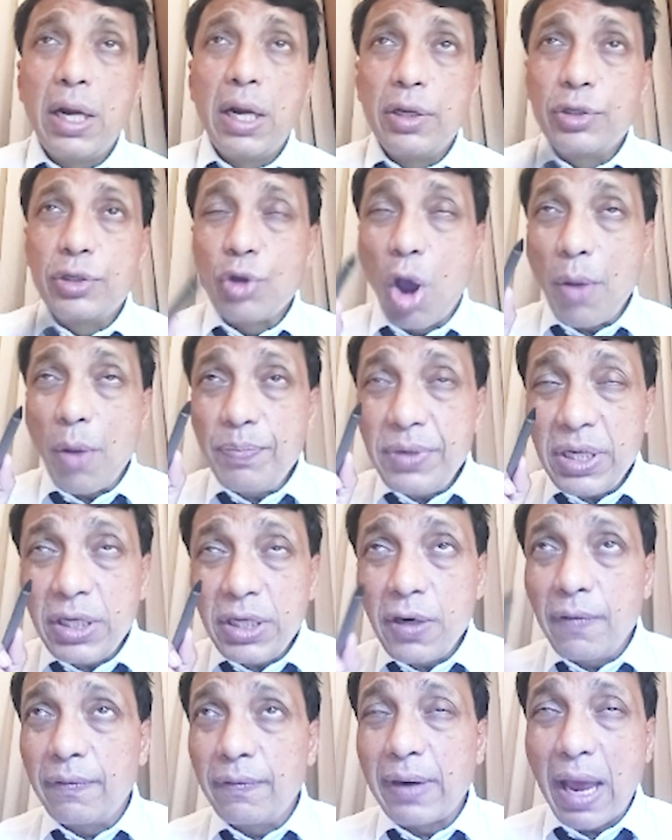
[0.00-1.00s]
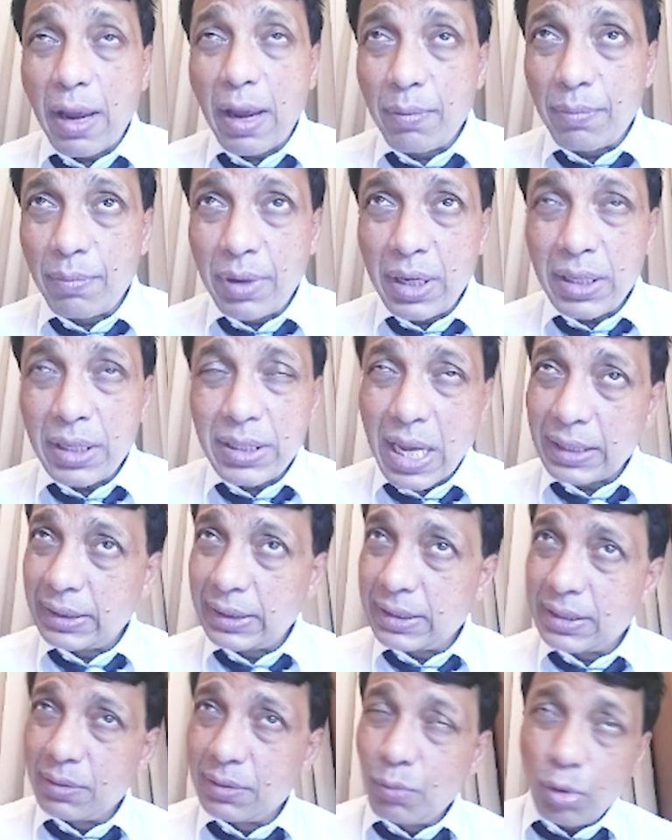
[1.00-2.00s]
So optic nerve gliomas, and
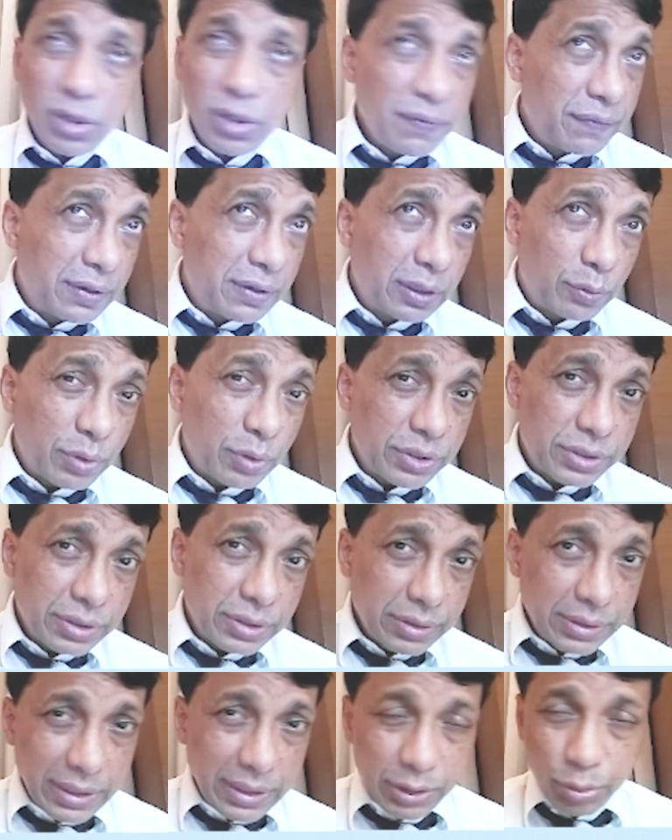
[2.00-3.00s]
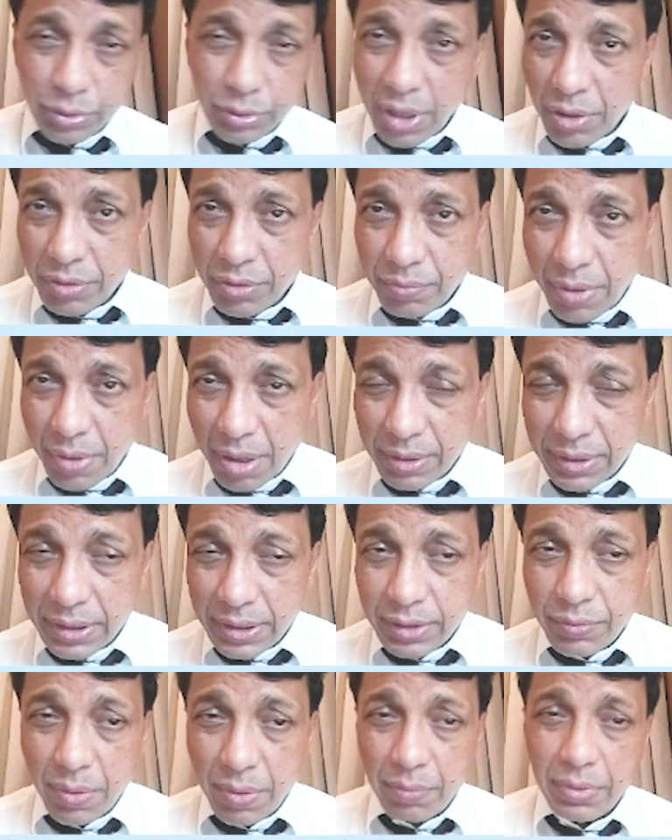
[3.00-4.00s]
this is a more difficult question, there's no doubt about
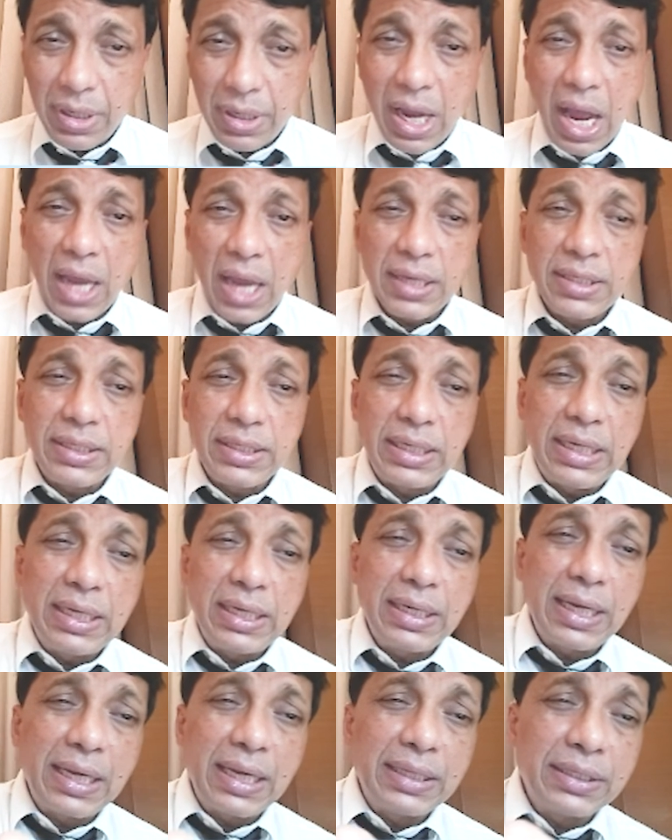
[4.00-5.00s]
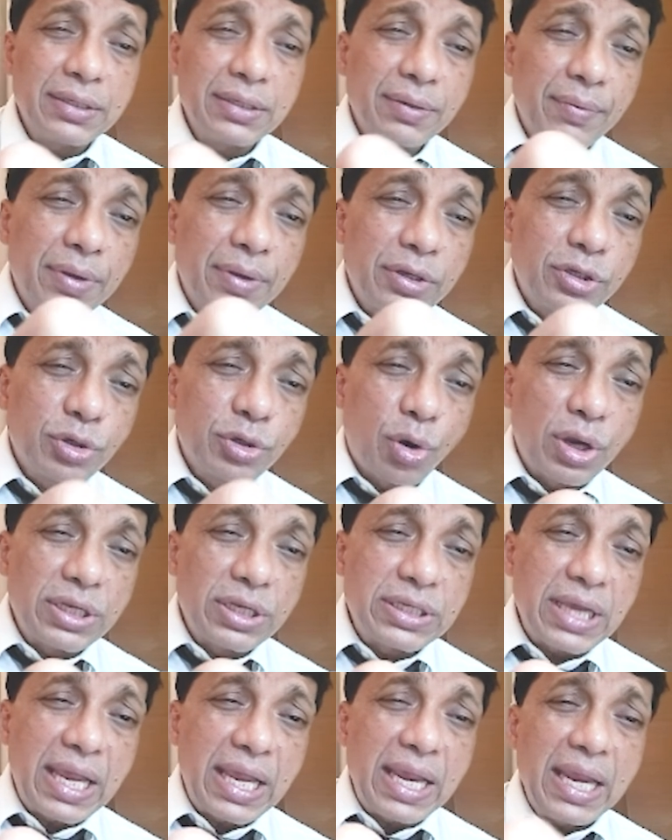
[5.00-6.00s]
it, remember, are seen in
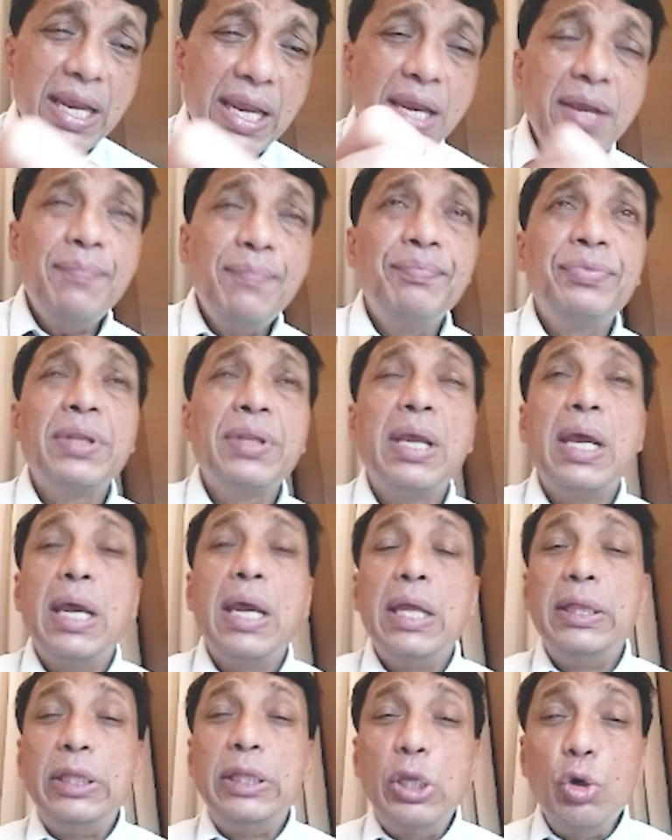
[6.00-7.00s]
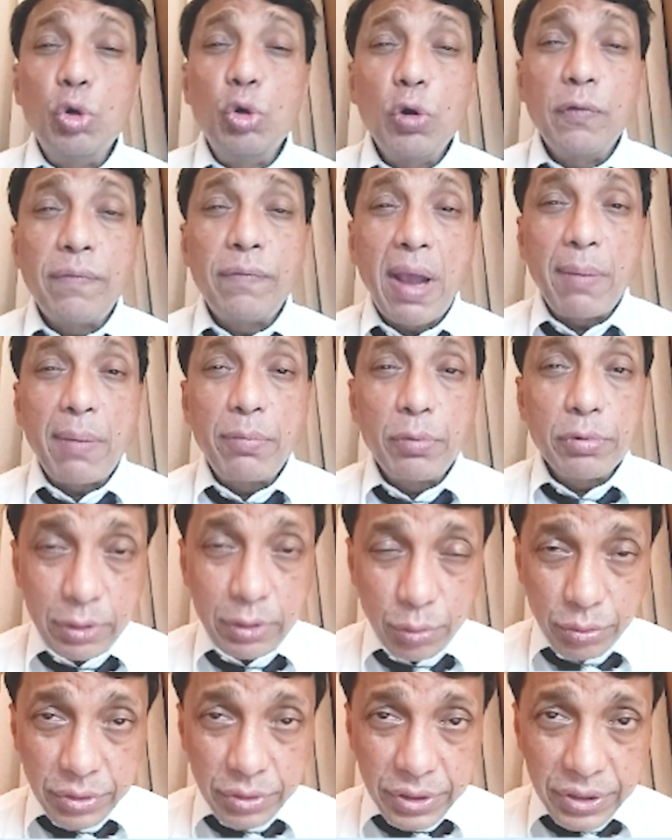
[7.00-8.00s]
choice A,
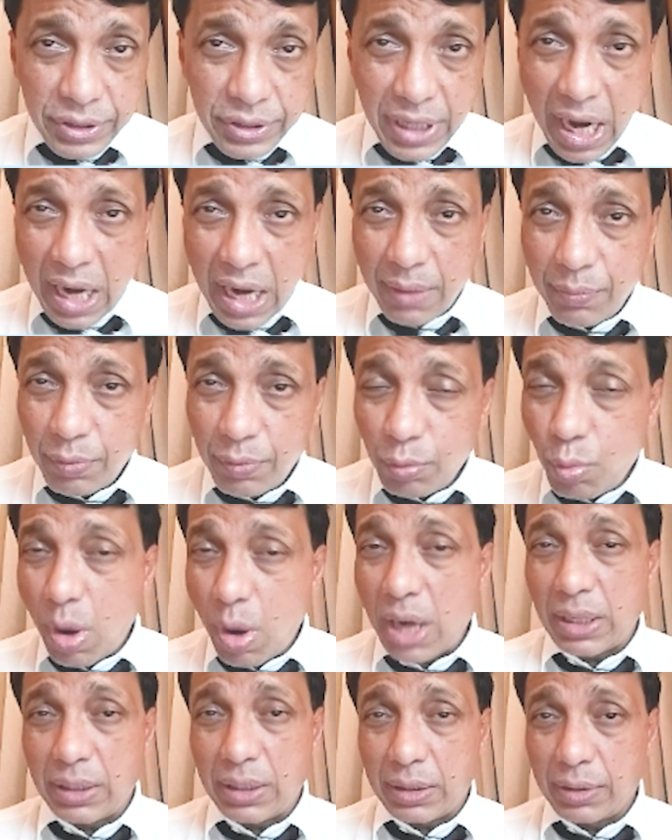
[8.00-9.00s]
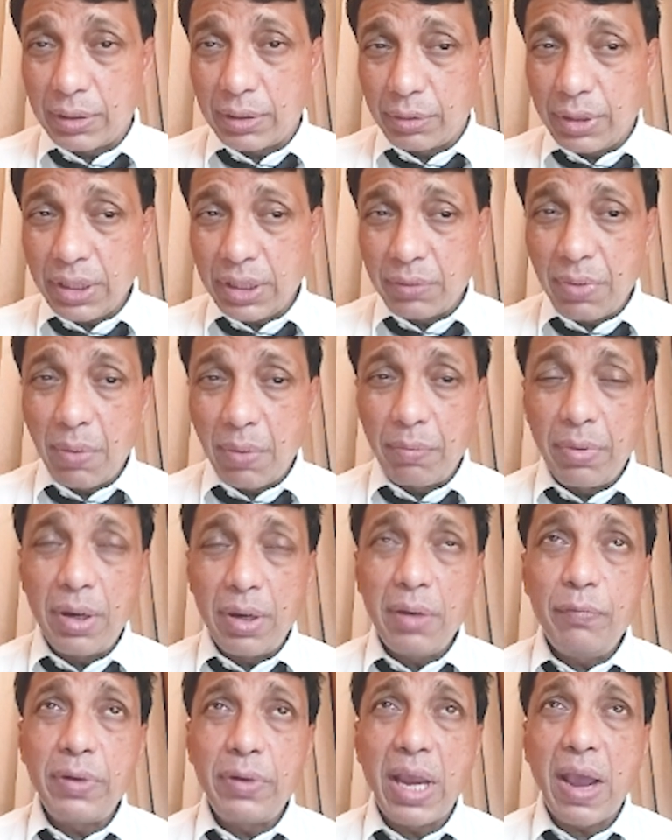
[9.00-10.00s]
neurofibromatosis type 1. Okay,
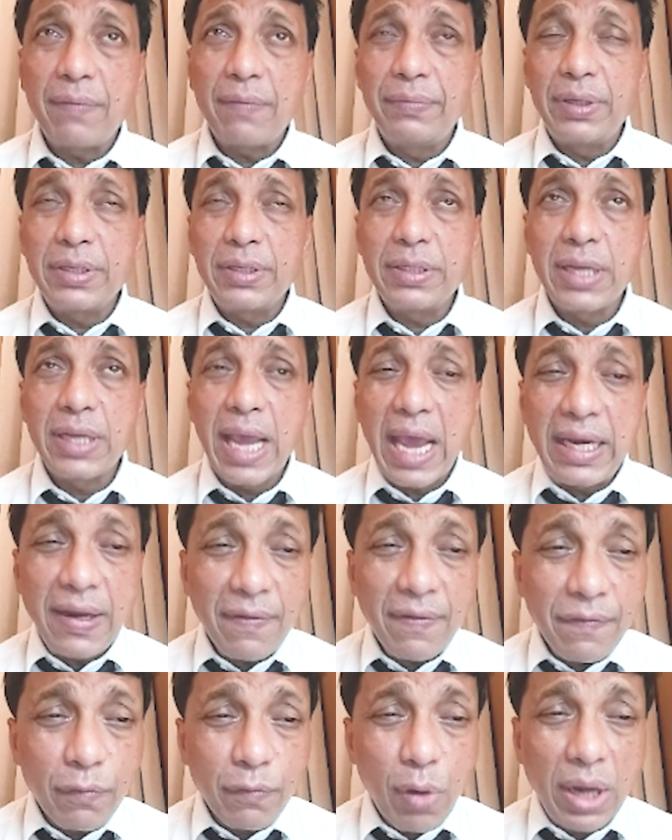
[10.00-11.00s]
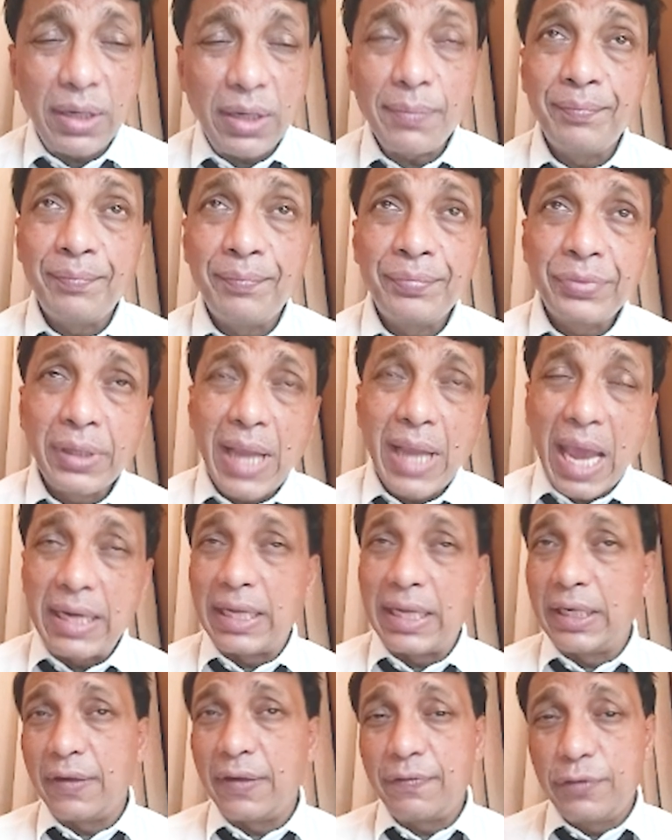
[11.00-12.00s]
remember, we have this NF1 and
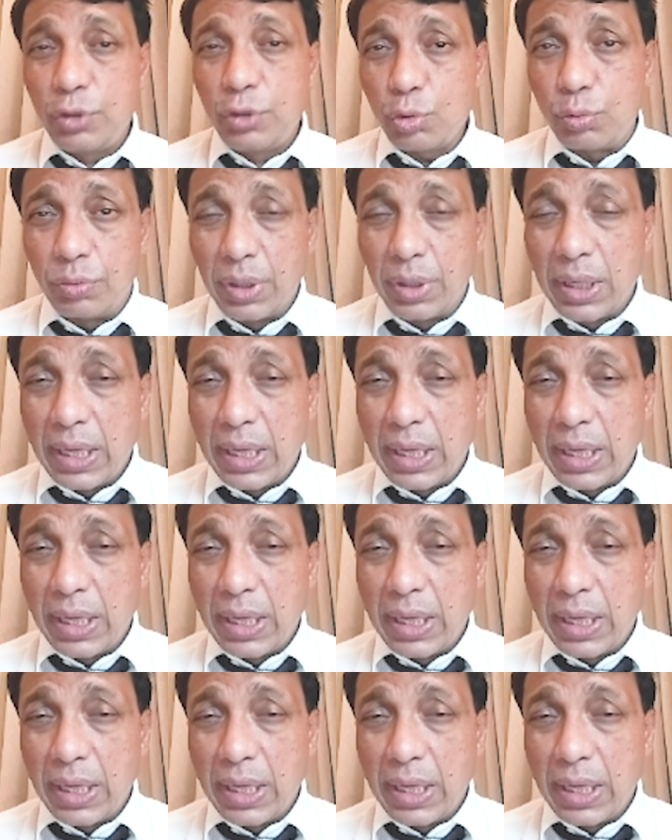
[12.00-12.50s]
NF2.